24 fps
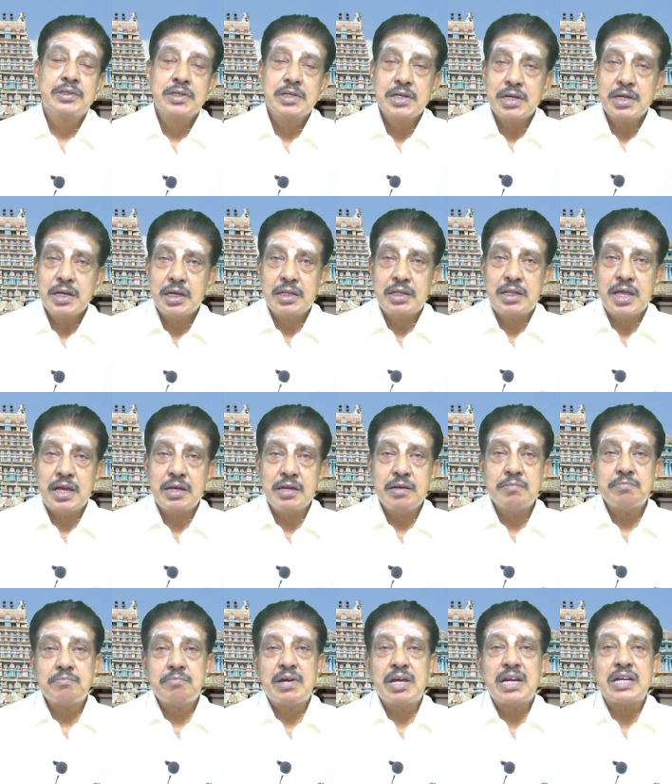in the
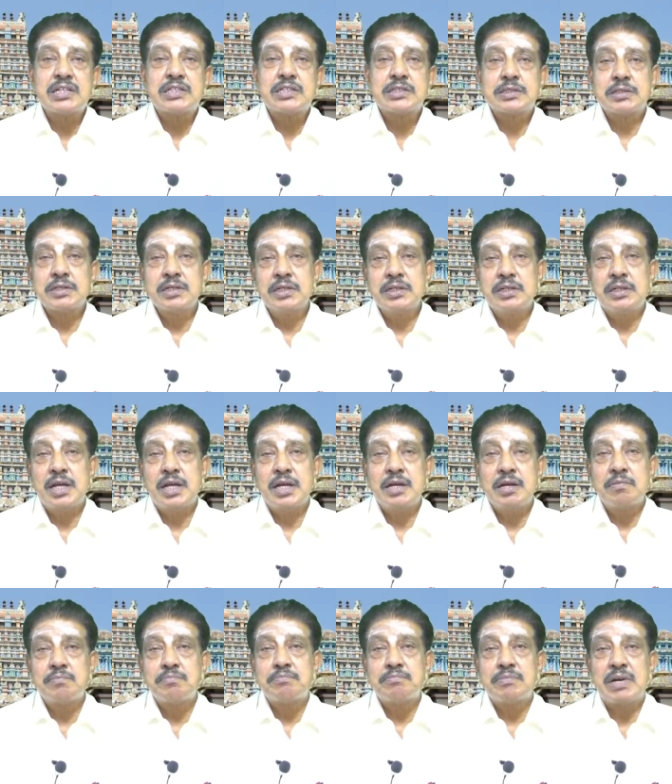
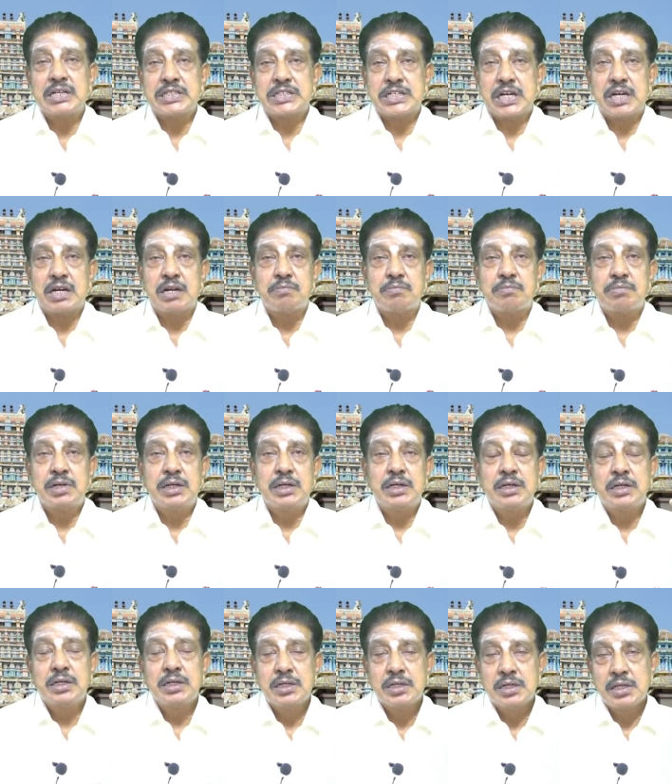immeasurable
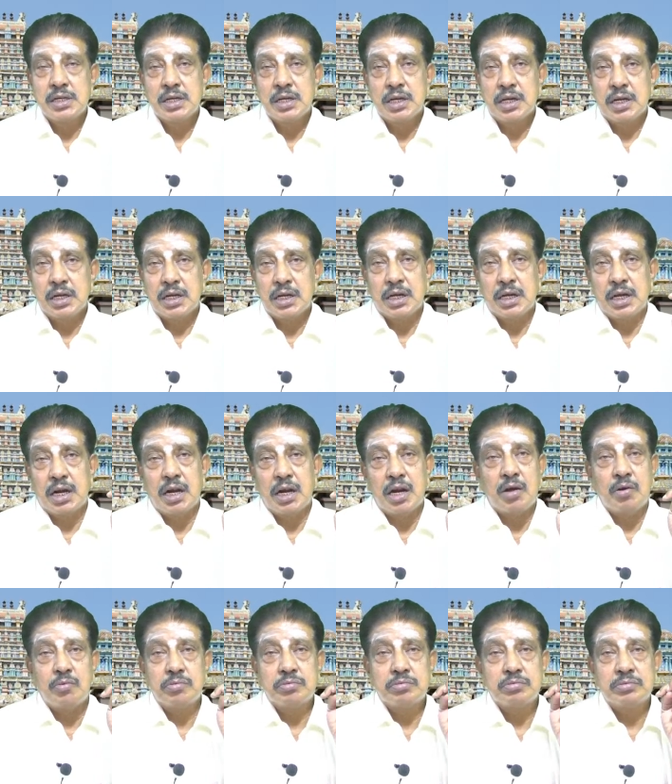
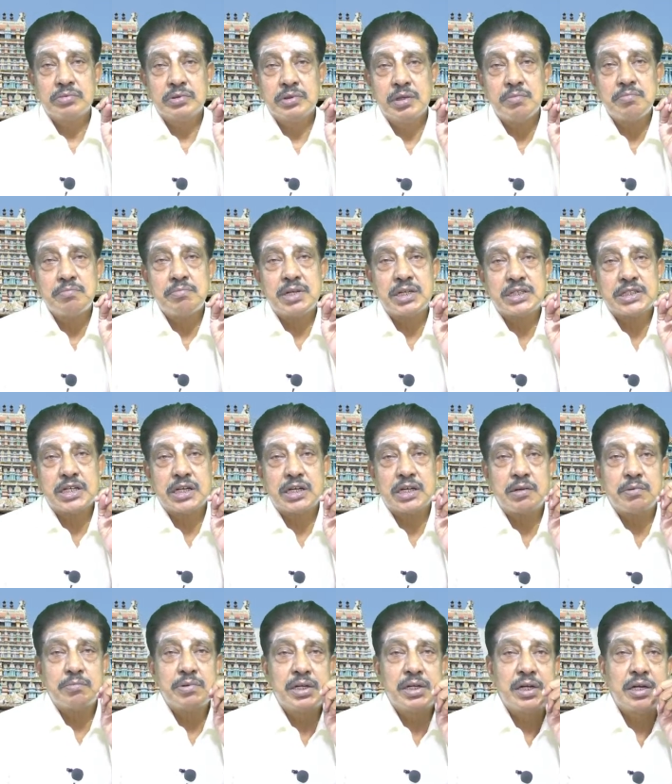
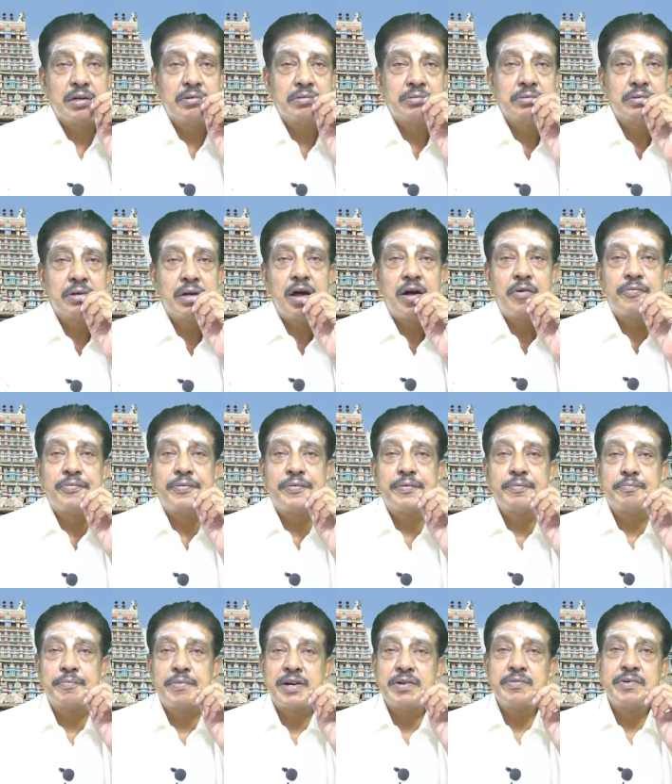love of
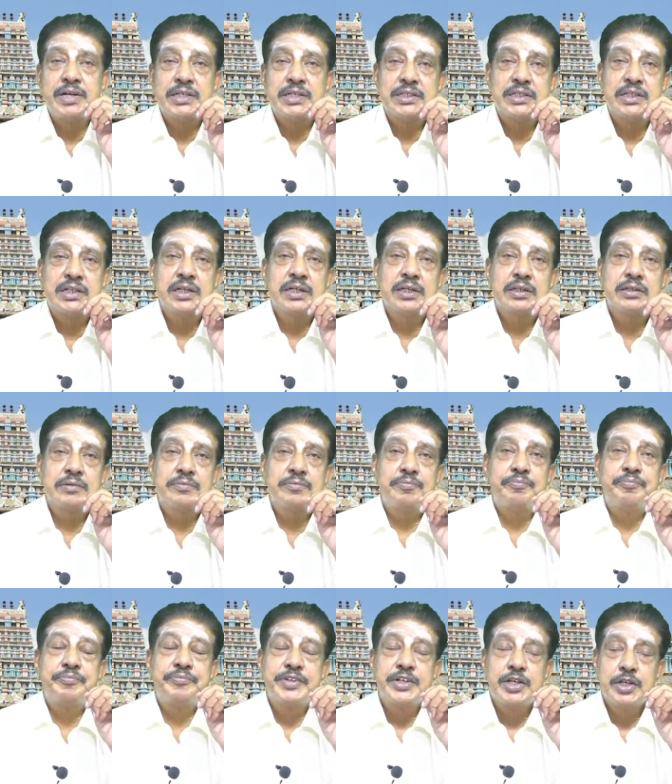Manivasagar.
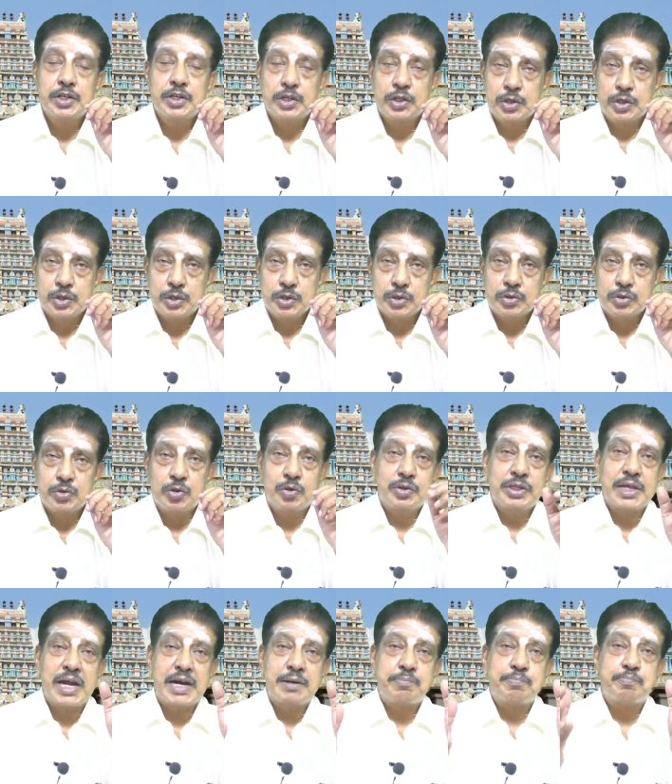So
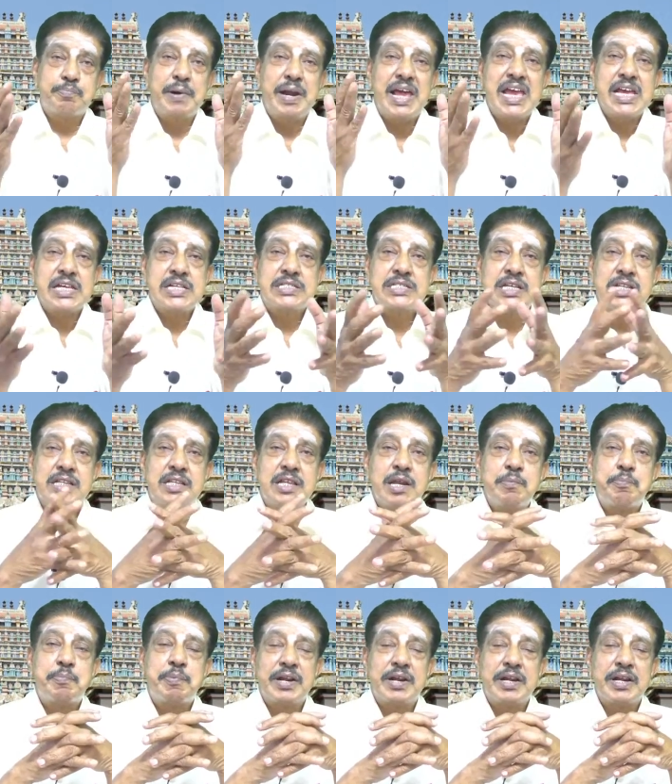that place,
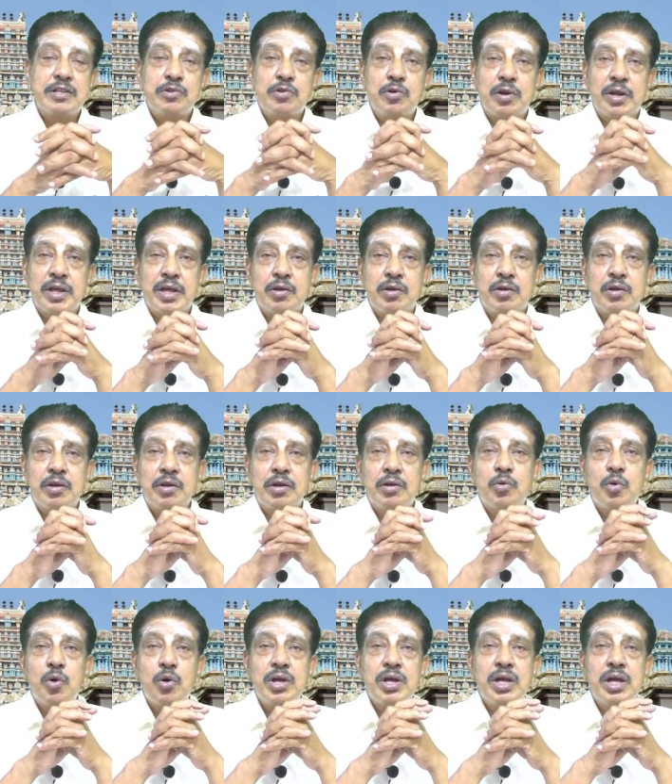Tiruparandurai
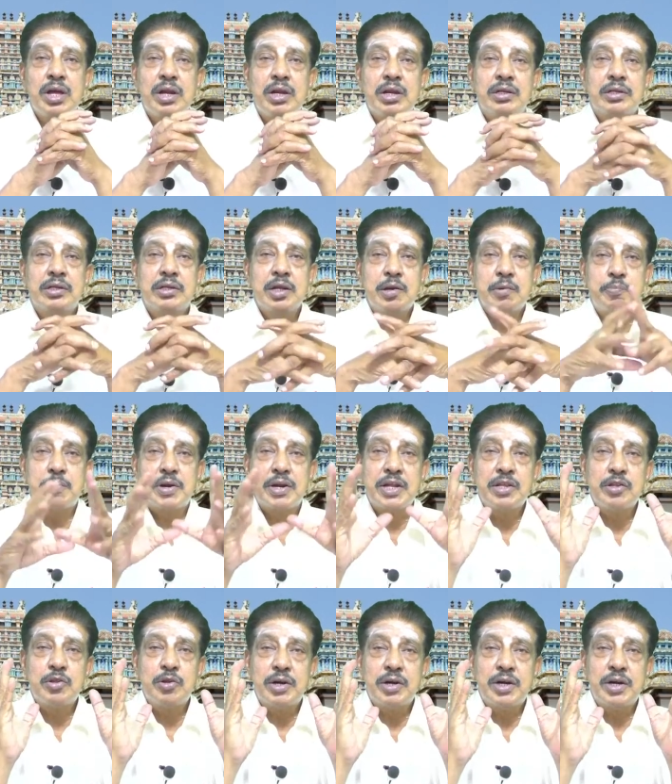Koil,
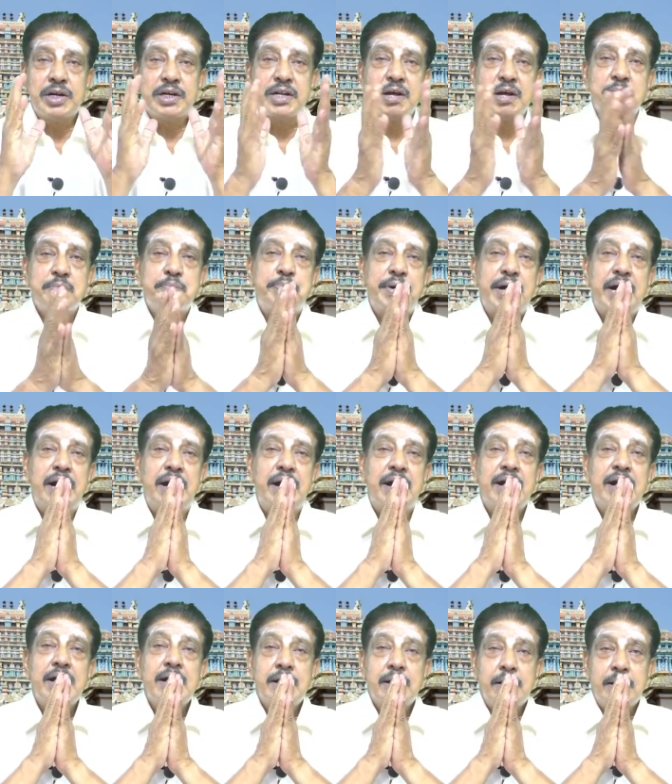Tiruparandurai temple,
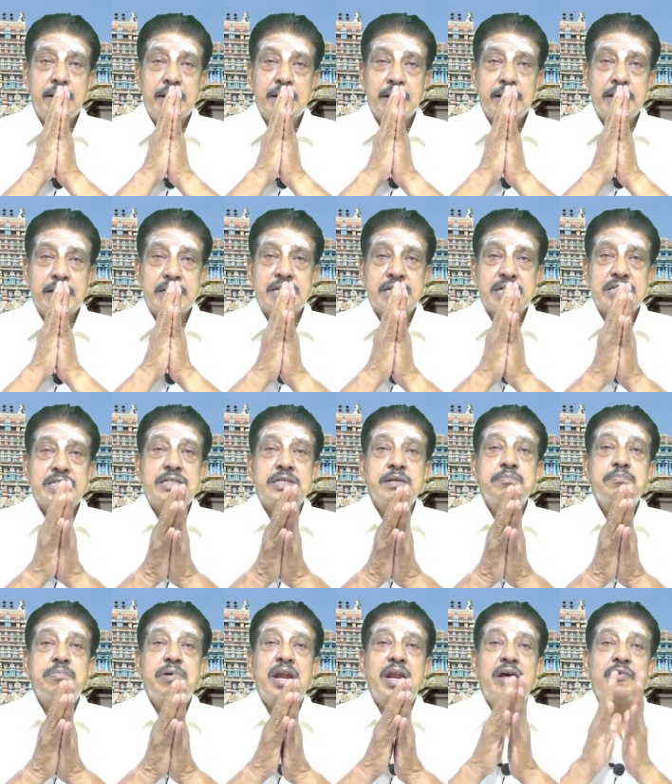is the
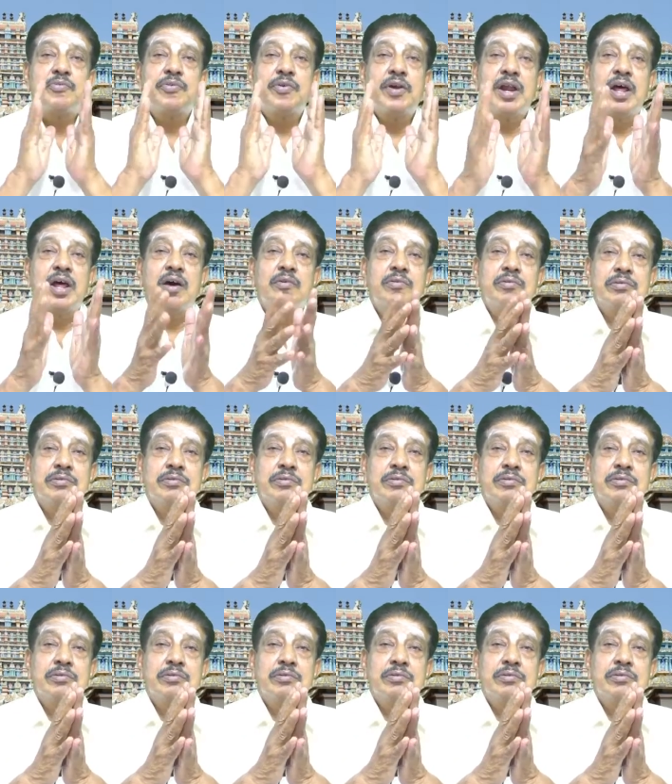symbol of love,